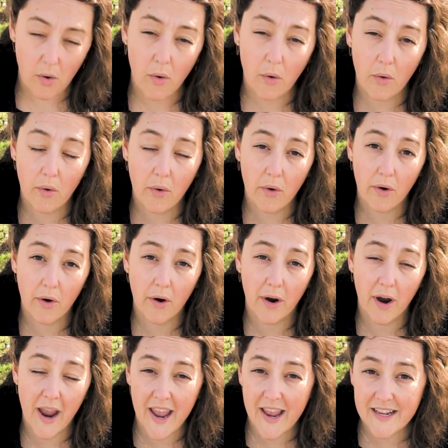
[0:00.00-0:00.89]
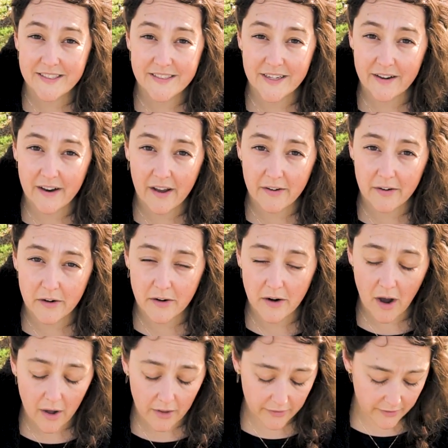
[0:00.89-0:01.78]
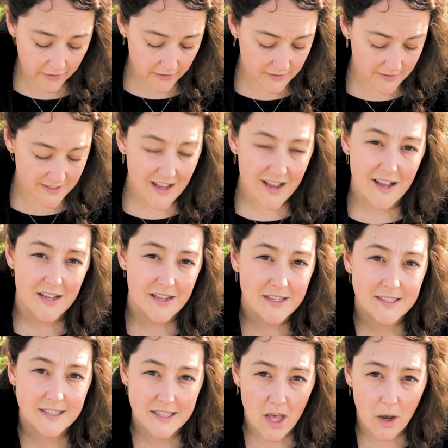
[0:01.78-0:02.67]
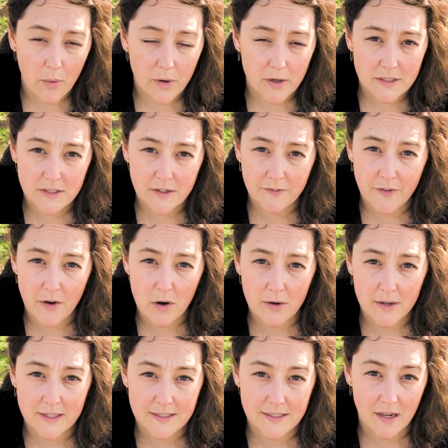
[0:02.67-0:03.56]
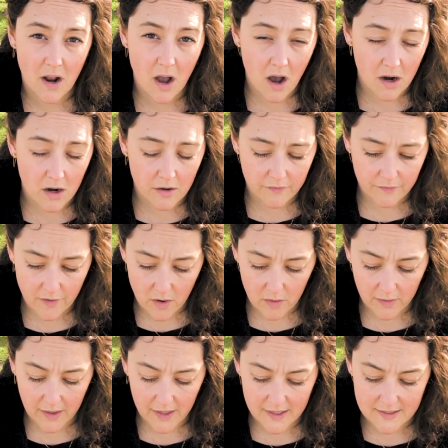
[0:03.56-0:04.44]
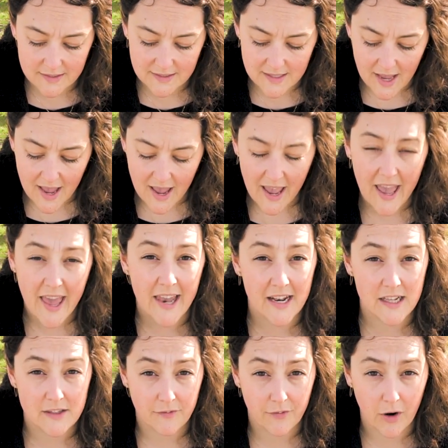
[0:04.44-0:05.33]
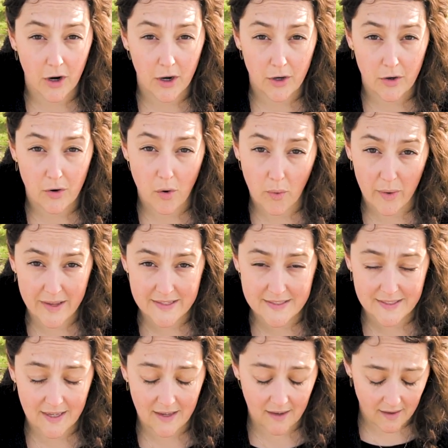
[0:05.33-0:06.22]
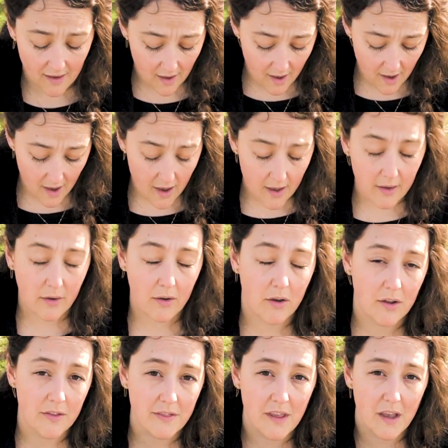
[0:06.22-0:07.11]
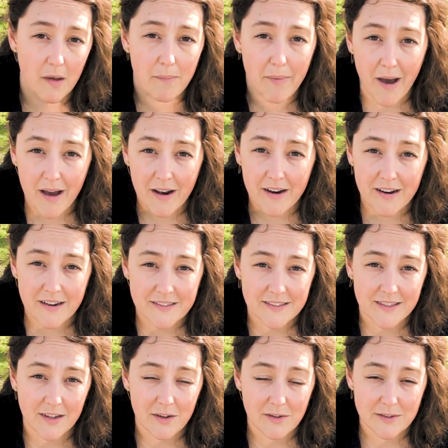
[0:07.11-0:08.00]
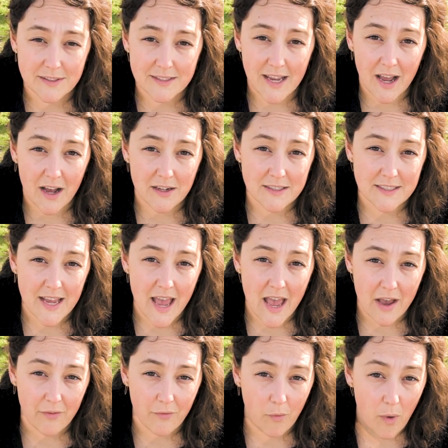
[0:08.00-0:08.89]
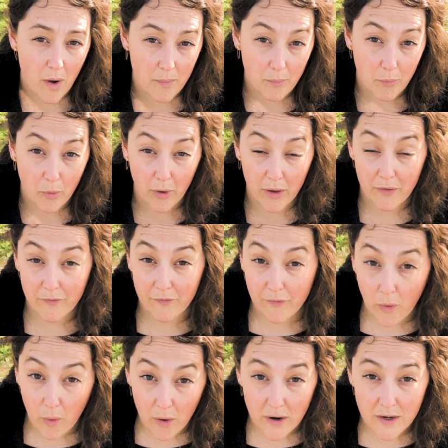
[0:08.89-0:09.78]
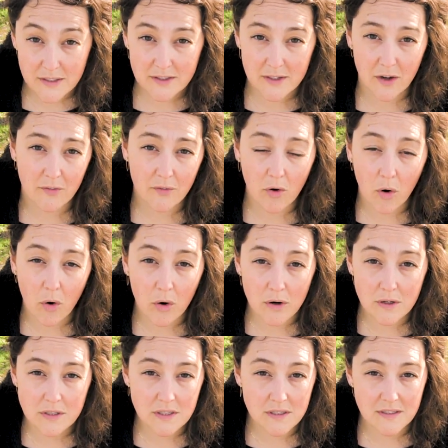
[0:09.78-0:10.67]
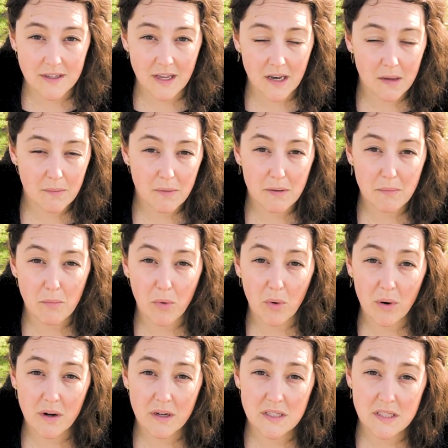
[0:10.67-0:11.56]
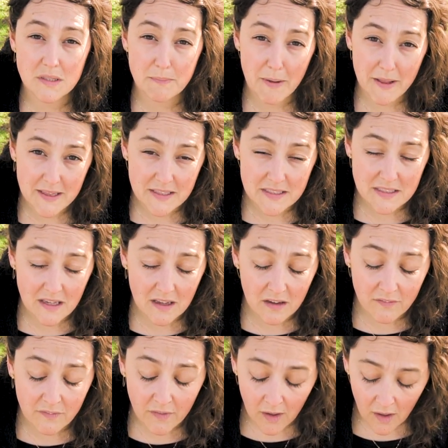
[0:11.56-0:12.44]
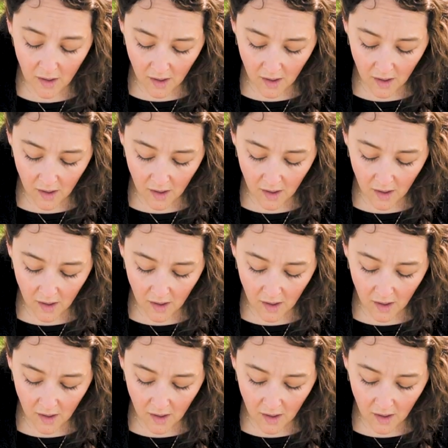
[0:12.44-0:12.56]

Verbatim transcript: or $1,800 slower to focus and autofocus and it's very noisy. Good thing about it is it goes down to f1.4 so of course it's going to be more expensive